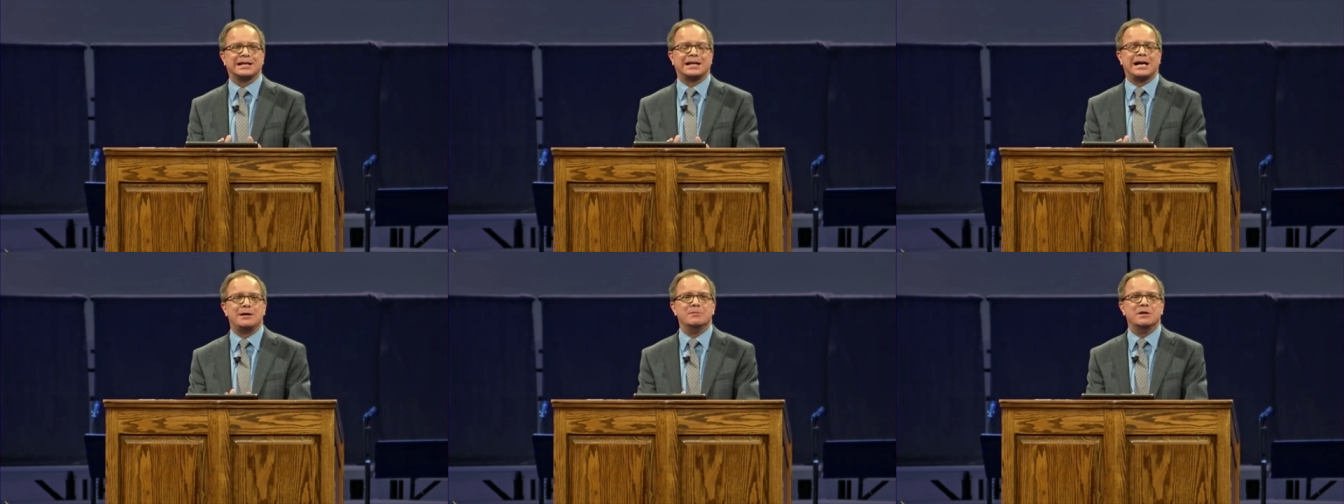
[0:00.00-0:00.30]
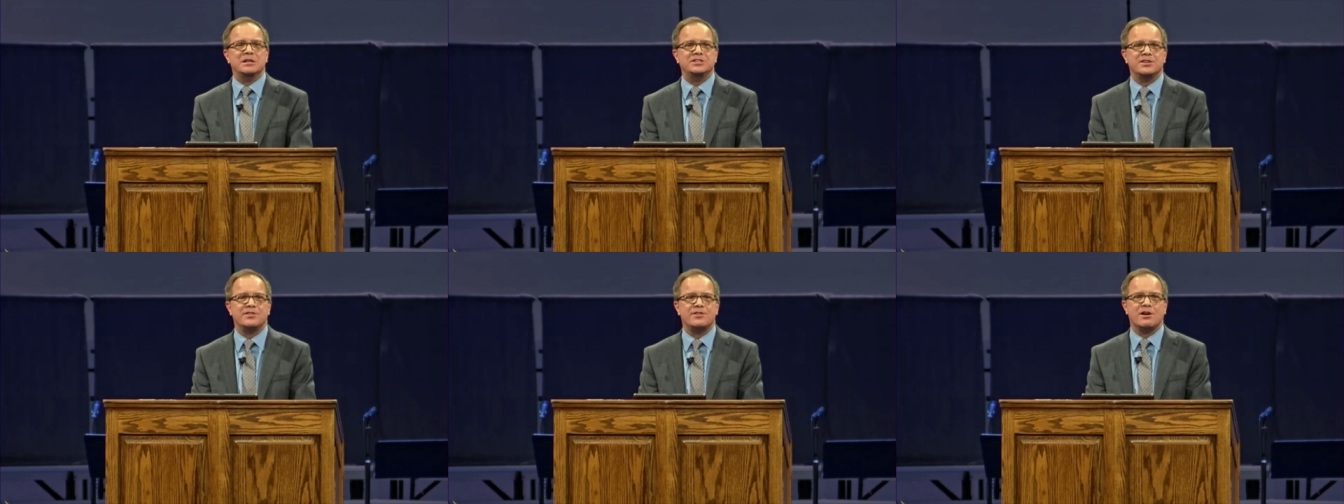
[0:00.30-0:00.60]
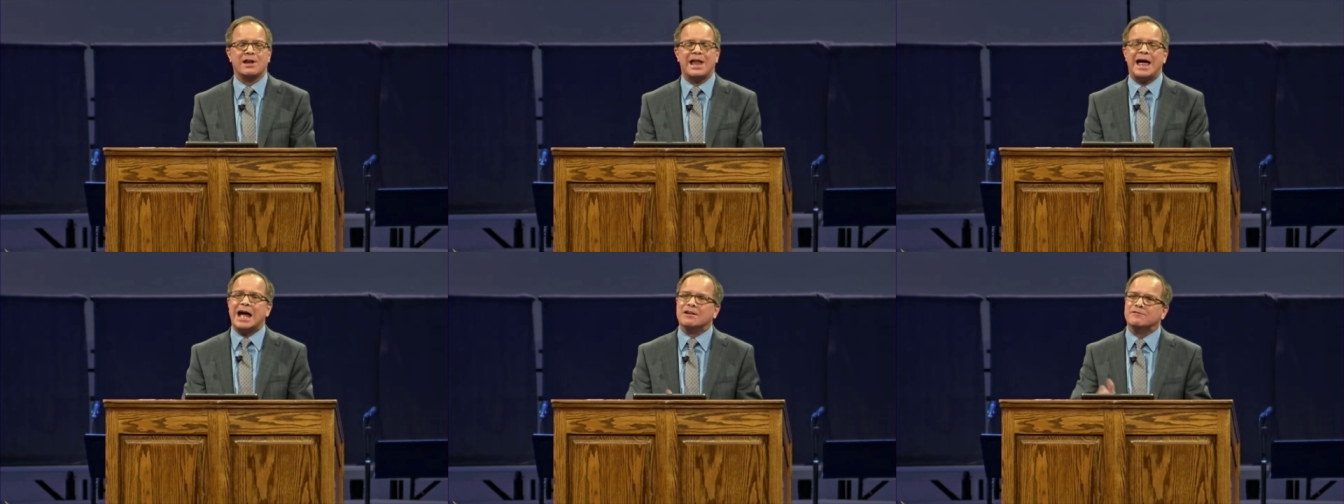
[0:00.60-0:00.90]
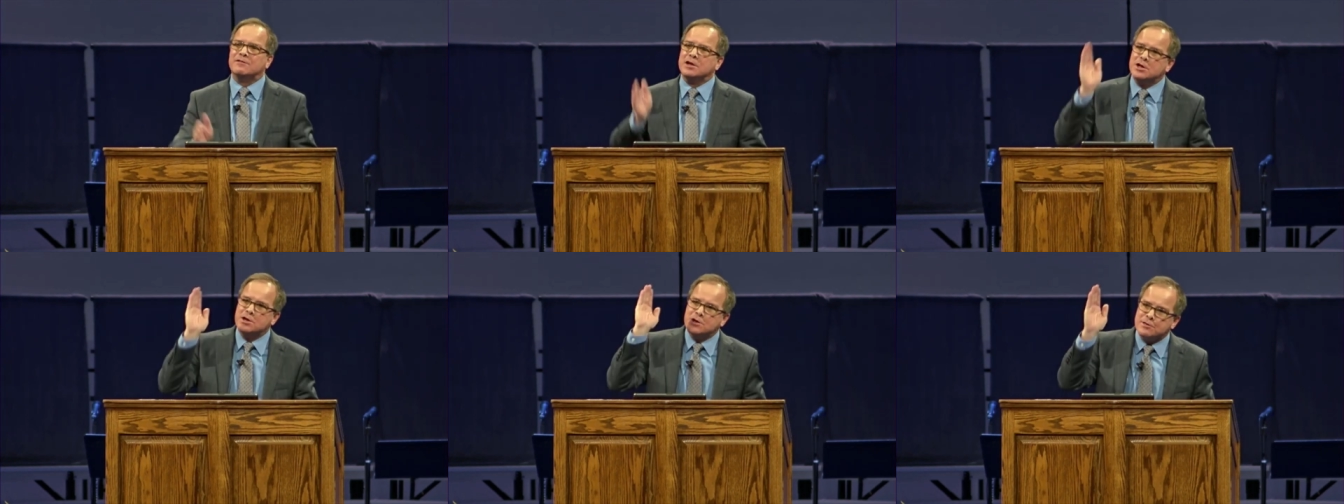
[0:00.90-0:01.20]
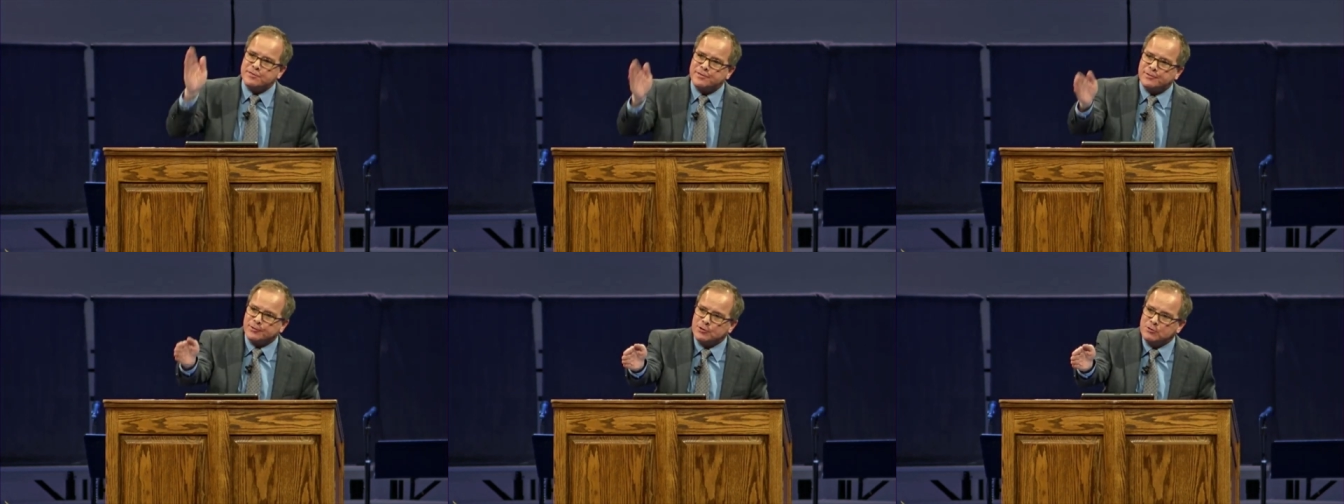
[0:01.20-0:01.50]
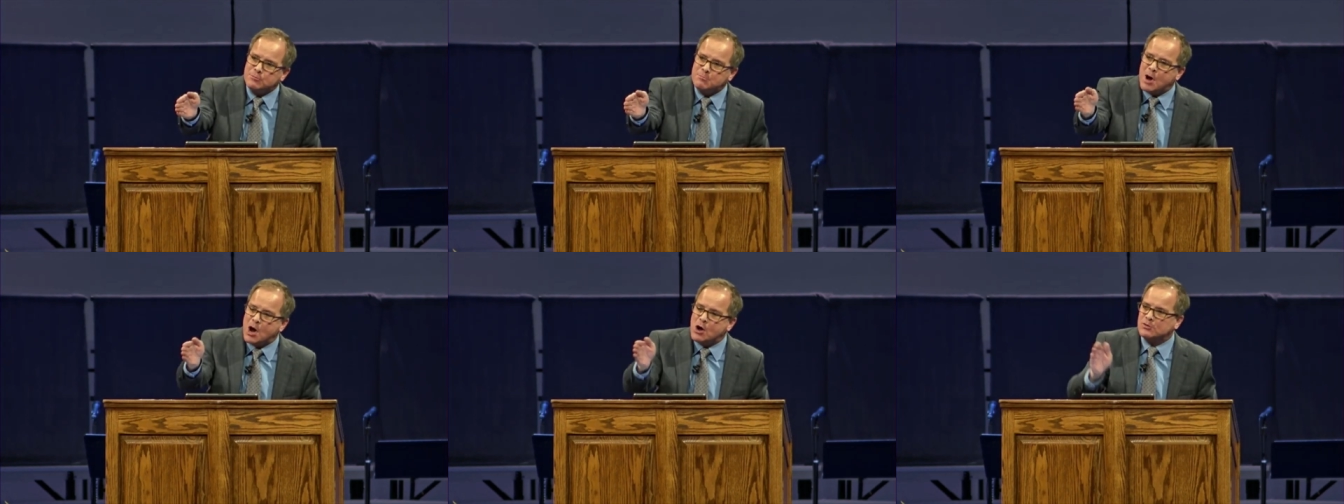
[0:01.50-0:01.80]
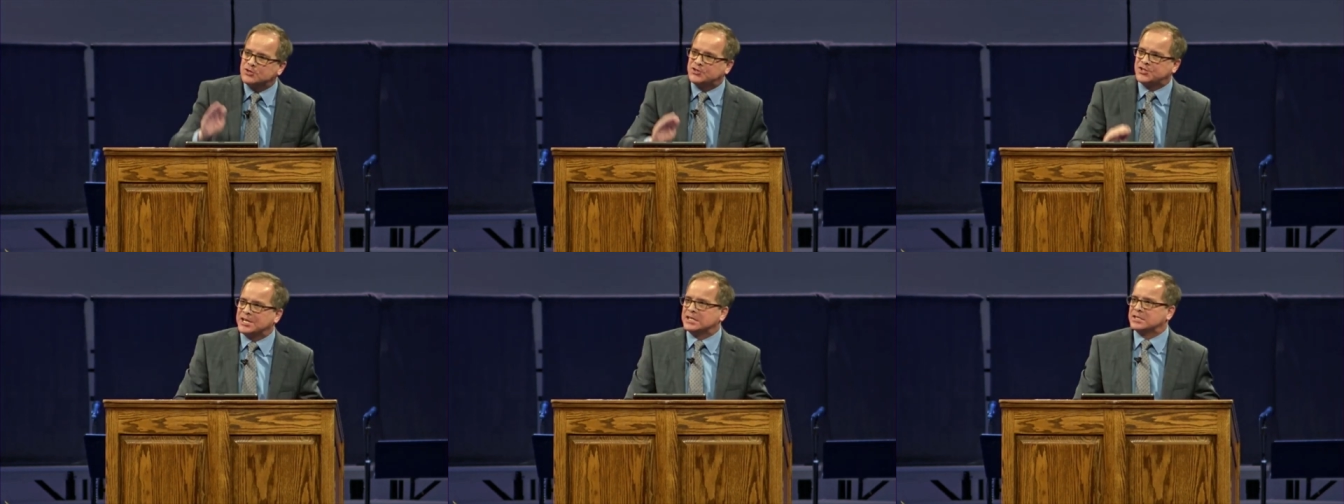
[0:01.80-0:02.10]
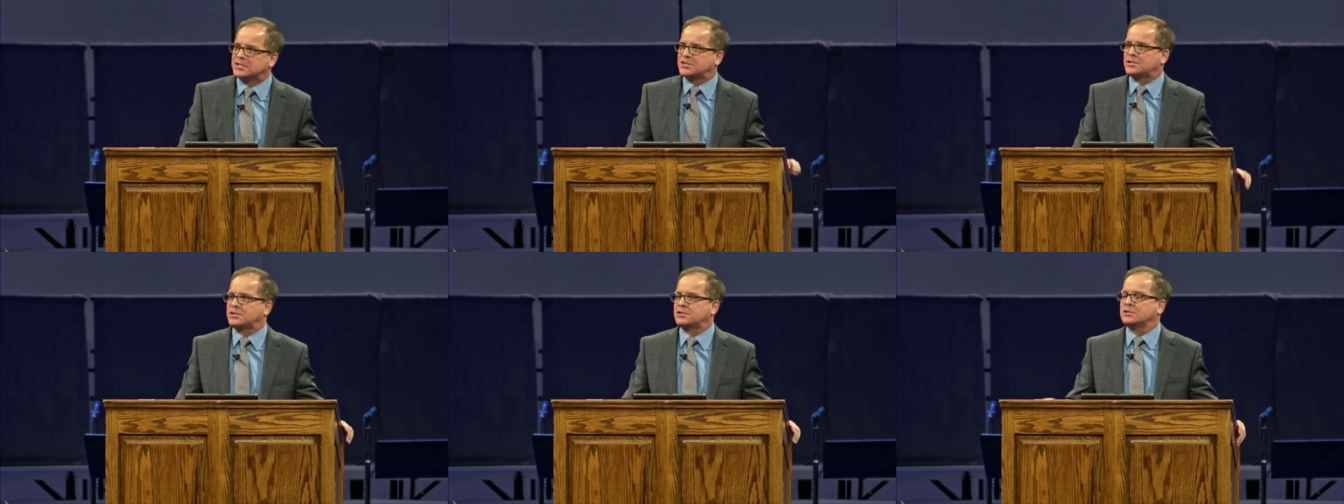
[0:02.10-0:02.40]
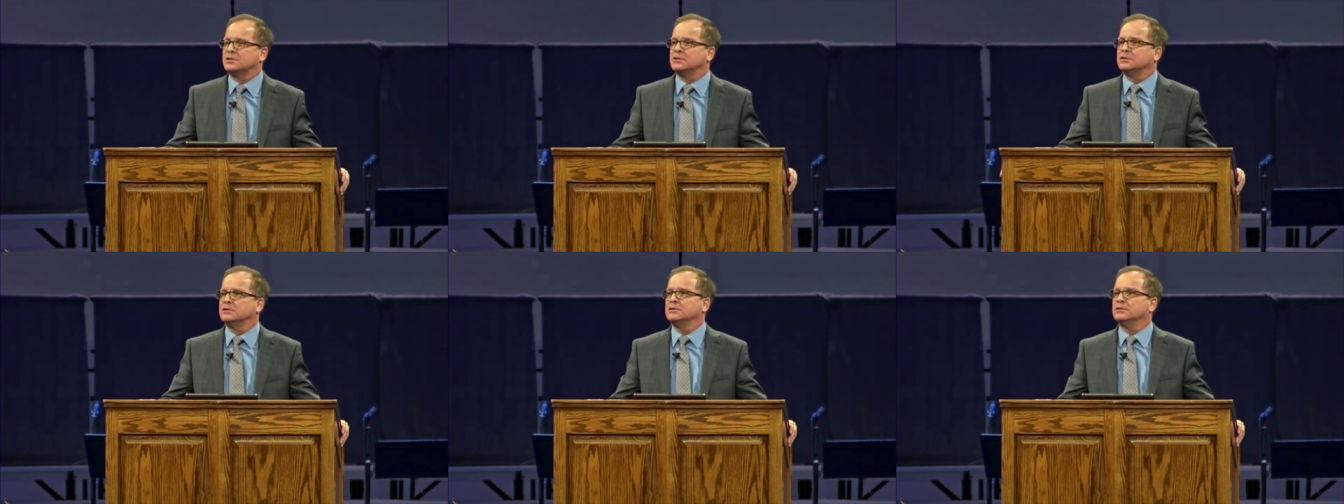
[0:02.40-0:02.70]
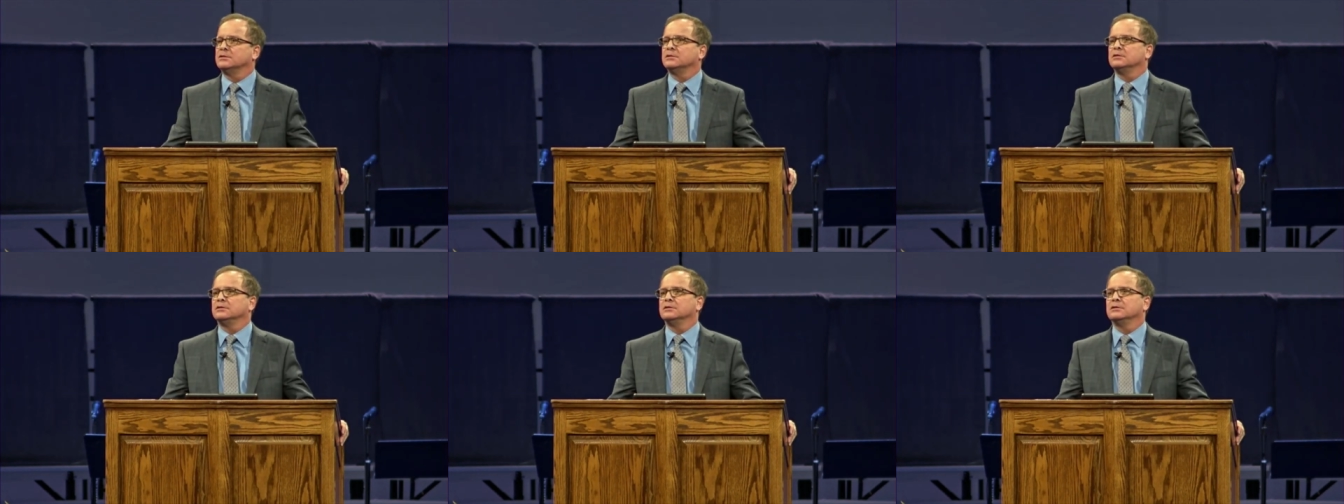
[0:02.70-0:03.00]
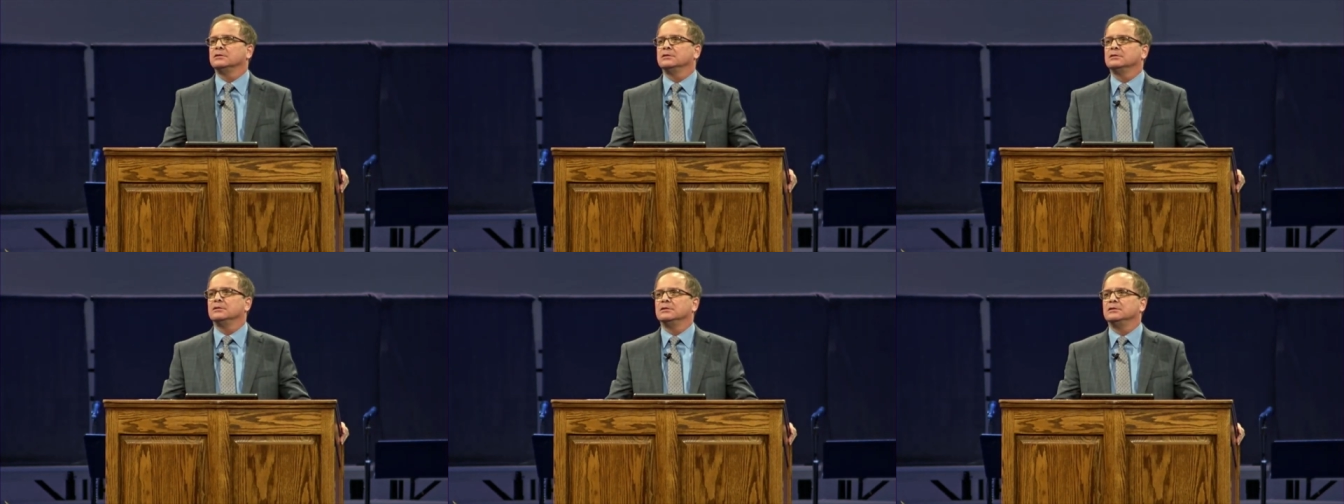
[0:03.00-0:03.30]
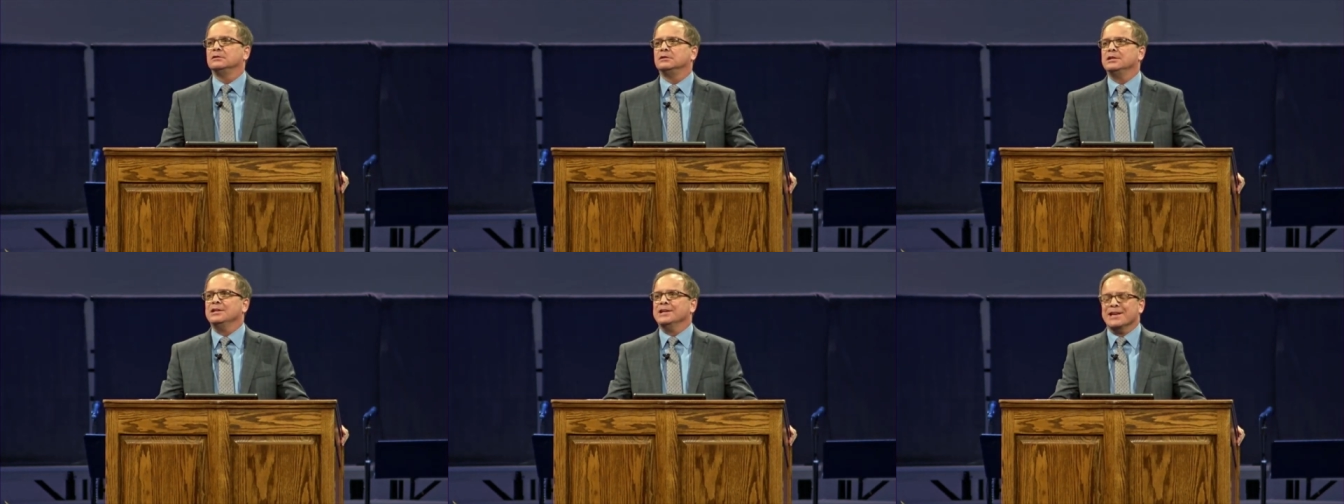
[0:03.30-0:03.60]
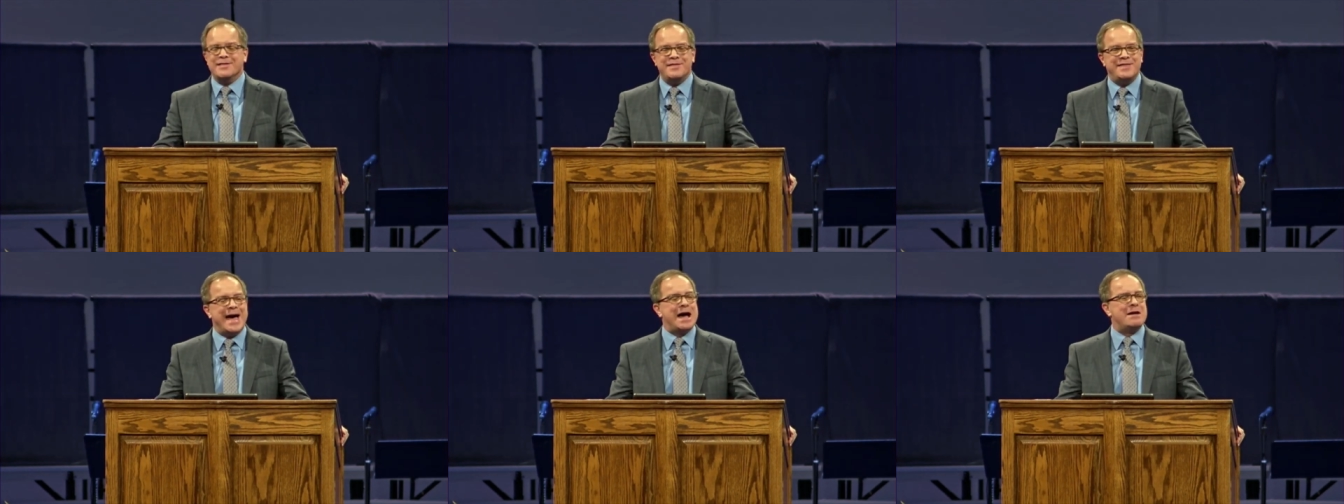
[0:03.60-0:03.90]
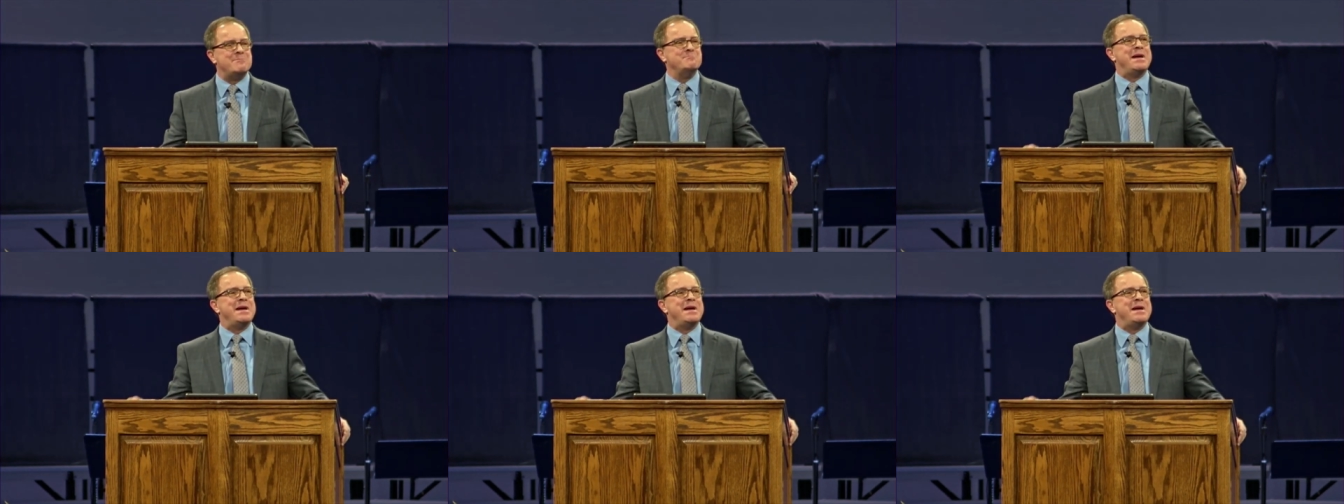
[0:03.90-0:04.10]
to come into their life? Through Moses. And that